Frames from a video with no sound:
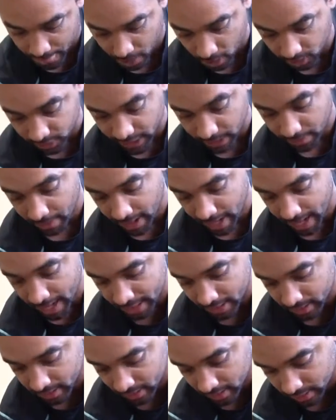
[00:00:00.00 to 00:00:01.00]
I'll take my
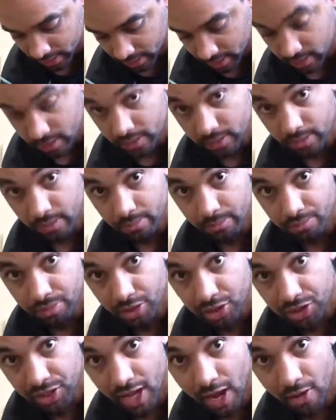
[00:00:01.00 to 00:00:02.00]
hand,
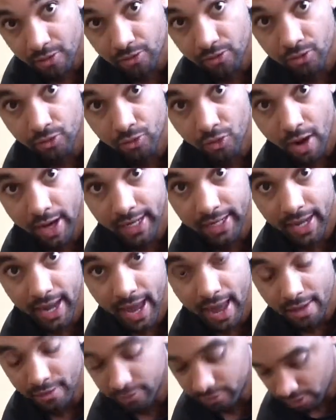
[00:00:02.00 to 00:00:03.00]
push down so I can
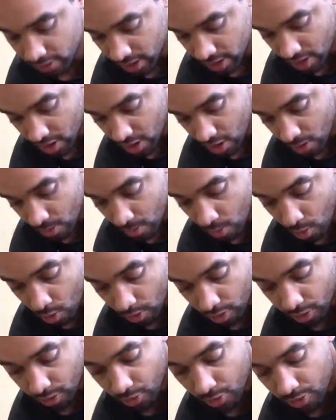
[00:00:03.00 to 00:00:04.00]
have more
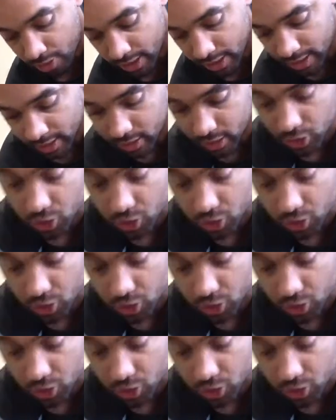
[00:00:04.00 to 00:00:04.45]
authority and